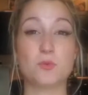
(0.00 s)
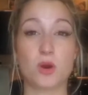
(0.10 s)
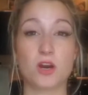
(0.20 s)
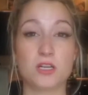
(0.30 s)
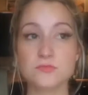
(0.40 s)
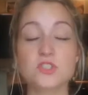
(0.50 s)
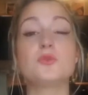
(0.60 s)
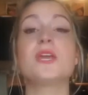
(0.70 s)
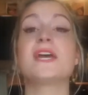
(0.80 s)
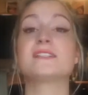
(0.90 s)
word to
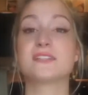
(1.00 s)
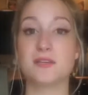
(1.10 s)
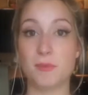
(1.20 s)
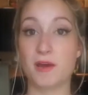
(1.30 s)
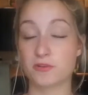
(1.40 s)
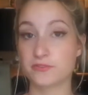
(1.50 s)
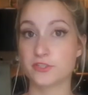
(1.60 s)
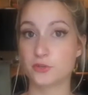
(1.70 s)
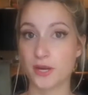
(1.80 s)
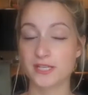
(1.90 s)
get them out of
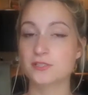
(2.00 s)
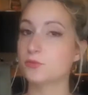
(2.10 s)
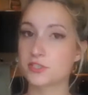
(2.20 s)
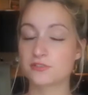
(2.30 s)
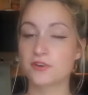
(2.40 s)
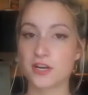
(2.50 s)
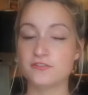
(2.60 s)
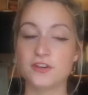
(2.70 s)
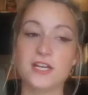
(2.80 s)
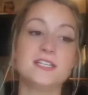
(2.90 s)
the trance, which is very
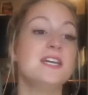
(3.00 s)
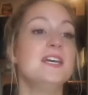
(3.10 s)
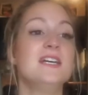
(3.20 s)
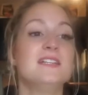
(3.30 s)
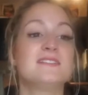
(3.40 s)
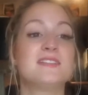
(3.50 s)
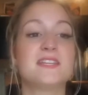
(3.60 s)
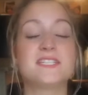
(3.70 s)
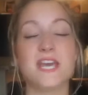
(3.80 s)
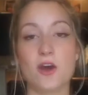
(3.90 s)
fun.
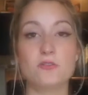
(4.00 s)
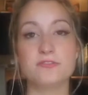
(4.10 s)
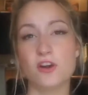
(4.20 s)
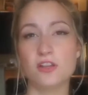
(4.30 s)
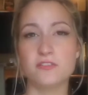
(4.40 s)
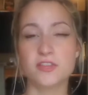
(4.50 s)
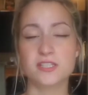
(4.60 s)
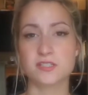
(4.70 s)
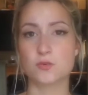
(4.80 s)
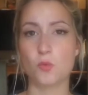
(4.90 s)
The downfall of
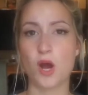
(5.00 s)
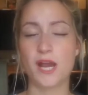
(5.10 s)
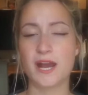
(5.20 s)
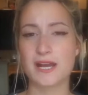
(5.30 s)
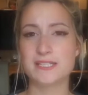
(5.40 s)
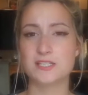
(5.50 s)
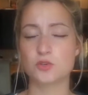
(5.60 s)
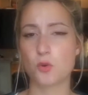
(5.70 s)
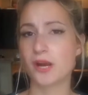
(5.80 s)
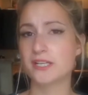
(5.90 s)
this and why I didn't
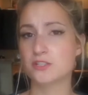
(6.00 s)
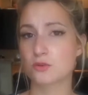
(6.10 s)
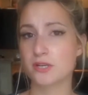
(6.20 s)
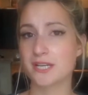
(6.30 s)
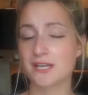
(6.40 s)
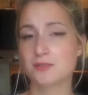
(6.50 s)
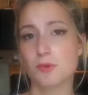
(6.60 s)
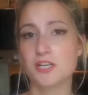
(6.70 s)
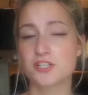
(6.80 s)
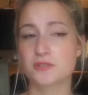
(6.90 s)
quite enjoy it as
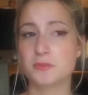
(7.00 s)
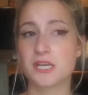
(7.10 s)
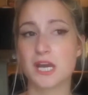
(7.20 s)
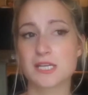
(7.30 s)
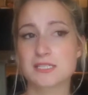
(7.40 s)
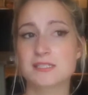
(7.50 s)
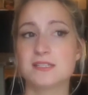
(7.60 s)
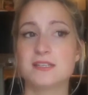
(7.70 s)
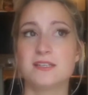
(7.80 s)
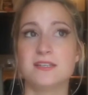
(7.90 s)
much is because
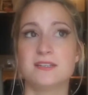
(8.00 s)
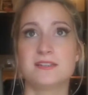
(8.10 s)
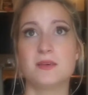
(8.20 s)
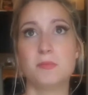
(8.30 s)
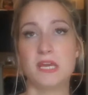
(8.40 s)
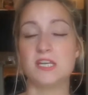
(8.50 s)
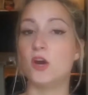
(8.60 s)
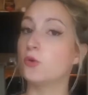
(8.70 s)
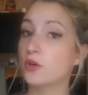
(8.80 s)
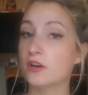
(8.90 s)
the main
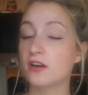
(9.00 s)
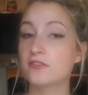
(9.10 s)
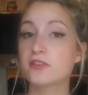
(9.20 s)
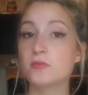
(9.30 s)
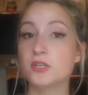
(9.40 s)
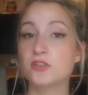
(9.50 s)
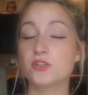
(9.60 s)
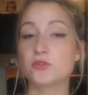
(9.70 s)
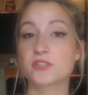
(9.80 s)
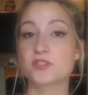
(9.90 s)
owner of the mill
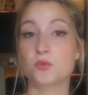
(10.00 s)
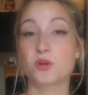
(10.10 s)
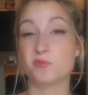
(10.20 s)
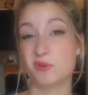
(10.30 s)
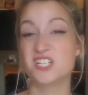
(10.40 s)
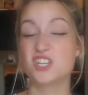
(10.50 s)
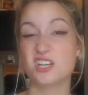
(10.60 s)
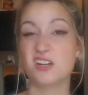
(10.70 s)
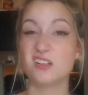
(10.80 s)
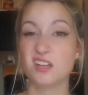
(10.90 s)
uses the word
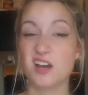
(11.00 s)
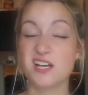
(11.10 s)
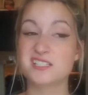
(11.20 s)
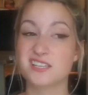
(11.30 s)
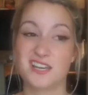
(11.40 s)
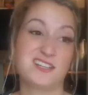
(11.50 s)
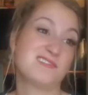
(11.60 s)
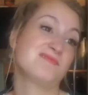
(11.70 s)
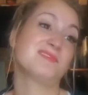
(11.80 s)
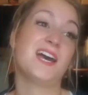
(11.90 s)
midget a lot, and